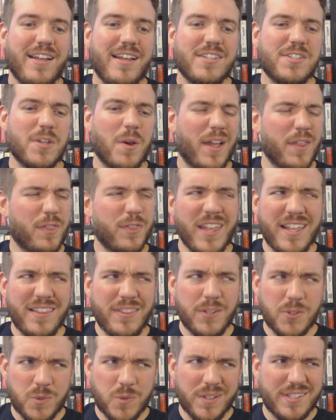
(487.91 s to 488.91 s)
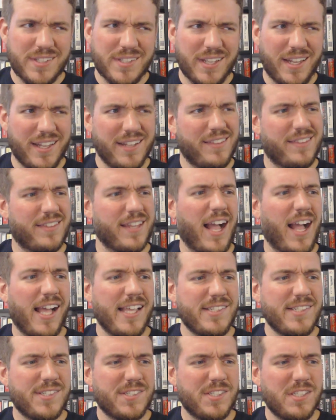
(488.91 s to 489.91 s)
So I think this was a
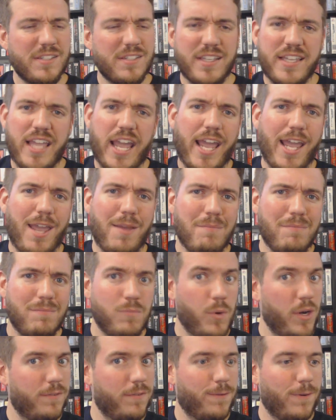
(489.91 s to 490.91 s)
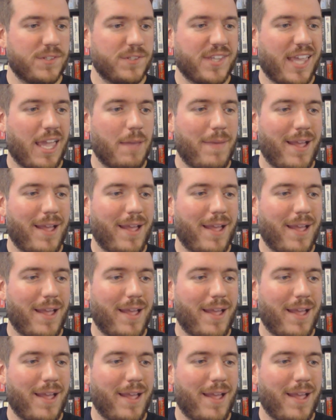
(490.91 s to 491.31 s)
DOS game when it first